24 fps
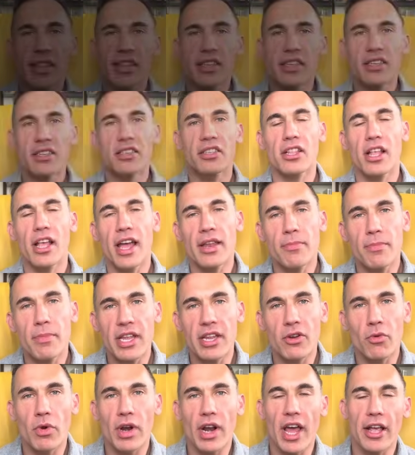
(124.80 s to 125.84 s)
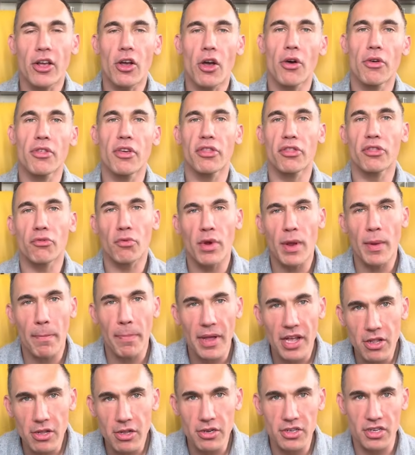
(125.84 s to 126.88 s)
this has led me to what I call the 3
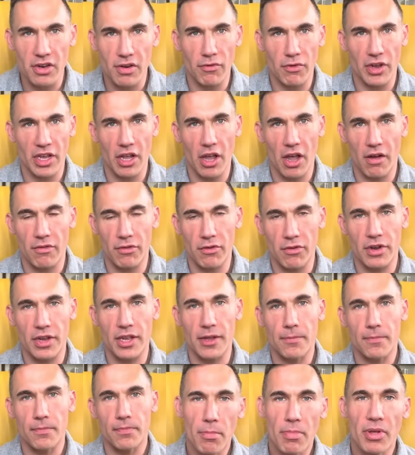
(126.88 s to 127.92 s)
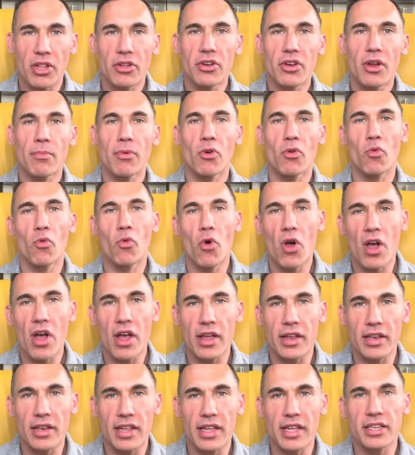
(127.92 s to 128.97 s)
pillars of recovery. Pillar number
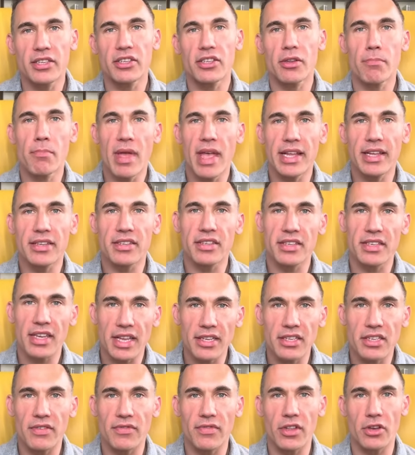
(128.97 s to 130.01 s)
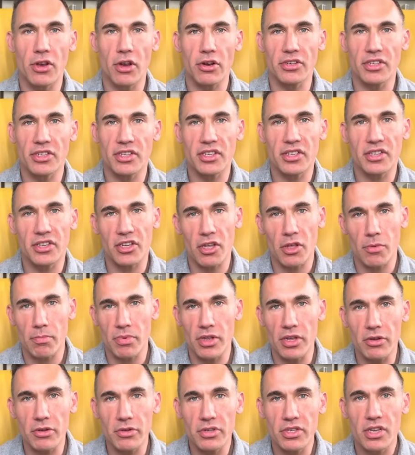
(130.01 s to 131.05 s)
1 is to make sense of the narcissistic
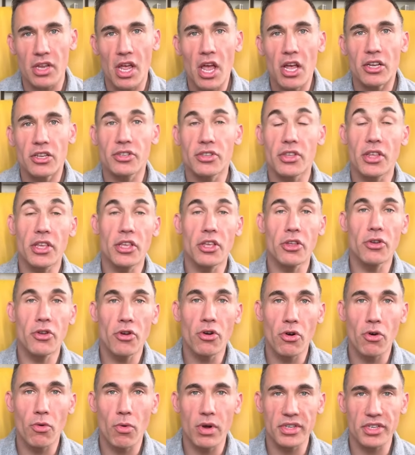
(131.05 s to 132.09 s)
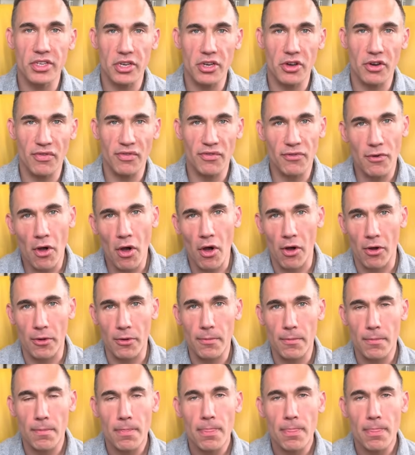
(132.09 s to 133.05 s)
abuse so that you know it wasn't your fault.